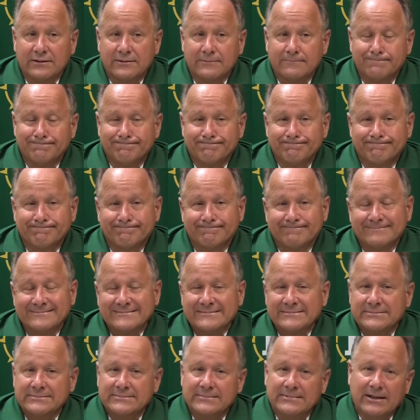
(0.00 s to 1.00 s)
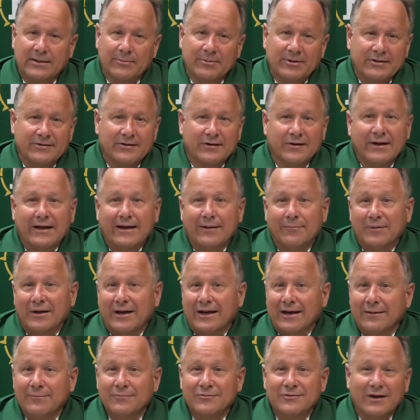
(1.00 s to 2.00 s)
Um, I mean, to name
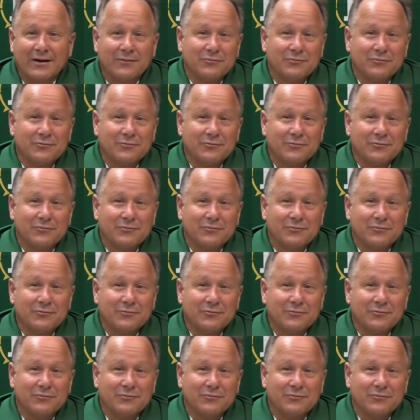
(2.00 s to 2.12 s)
names,